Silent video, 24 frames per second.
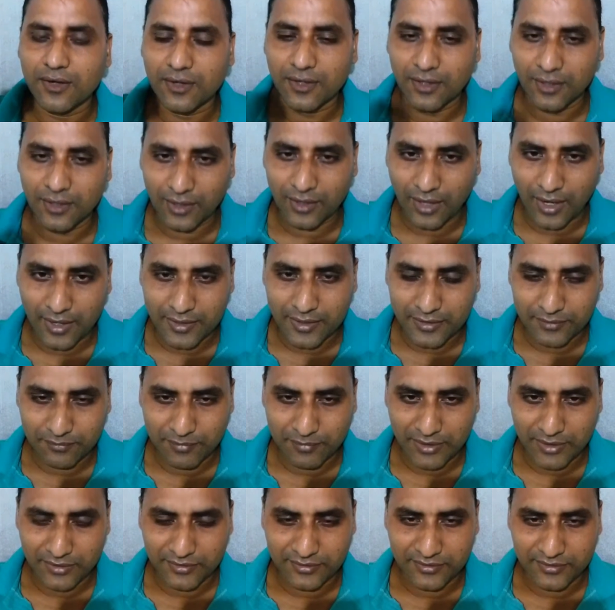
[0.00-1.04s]
light
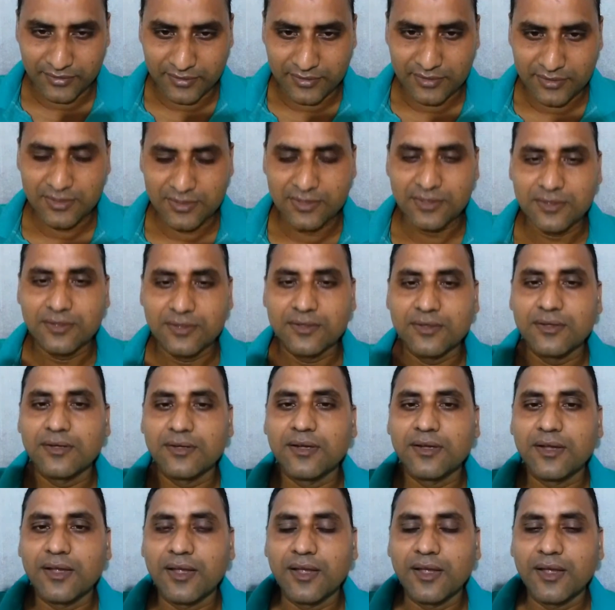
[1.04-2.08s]
beneath it
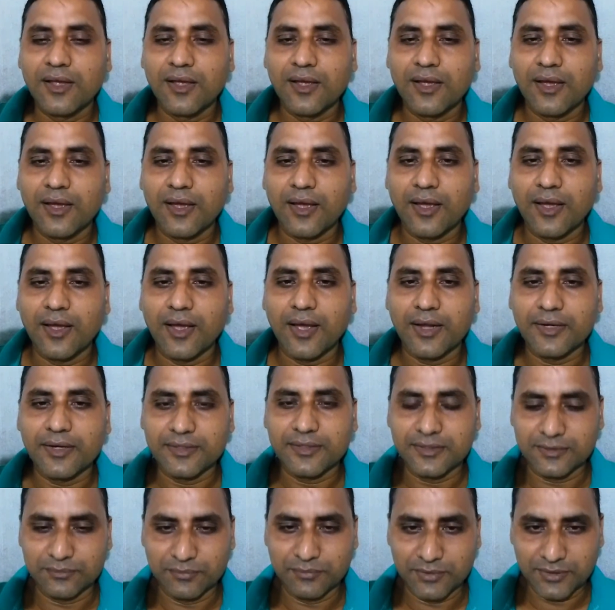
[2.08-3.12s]
and
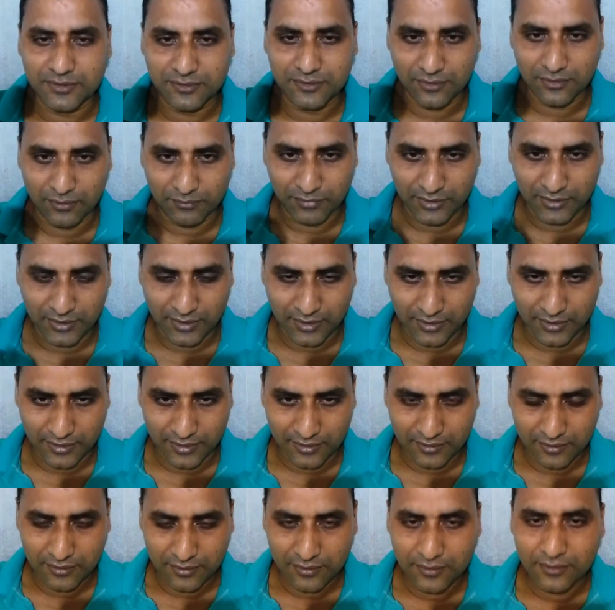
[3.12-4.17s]
is a bit complicated.
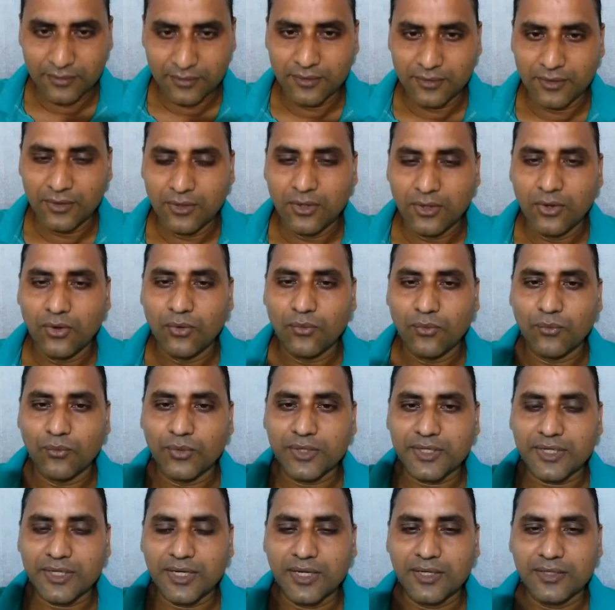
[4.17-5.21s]
We
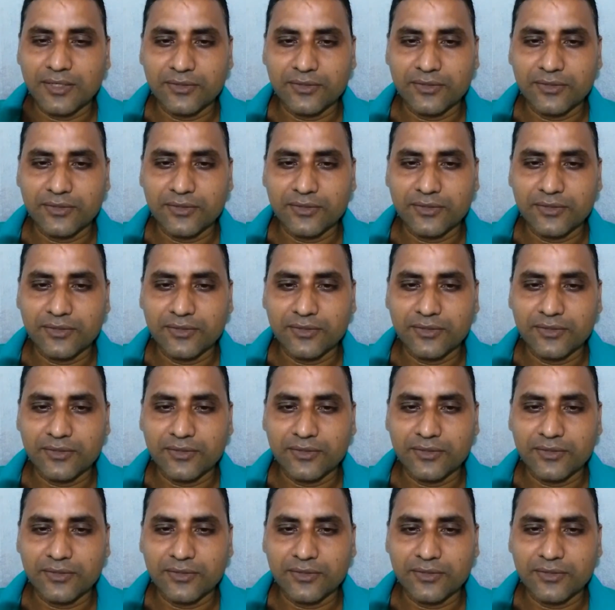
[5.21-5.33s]
can